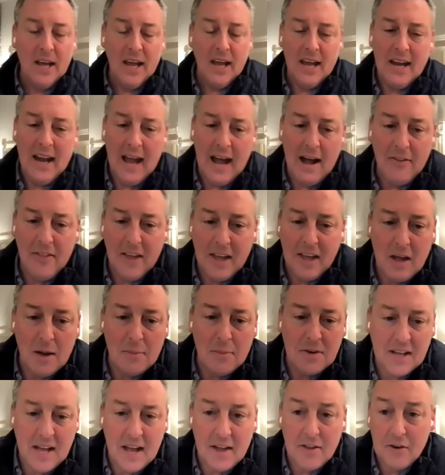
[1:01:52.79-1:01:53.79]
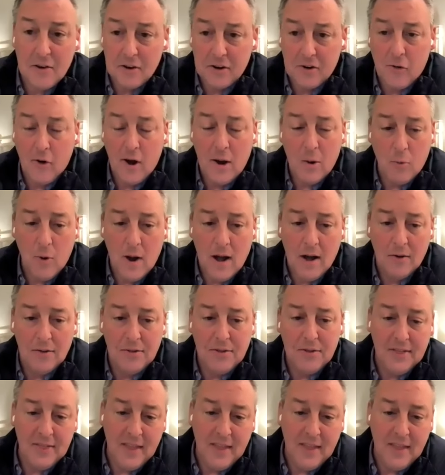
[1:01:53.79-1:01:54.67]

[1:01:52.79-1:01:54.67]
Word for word: and how they come together to create wealth.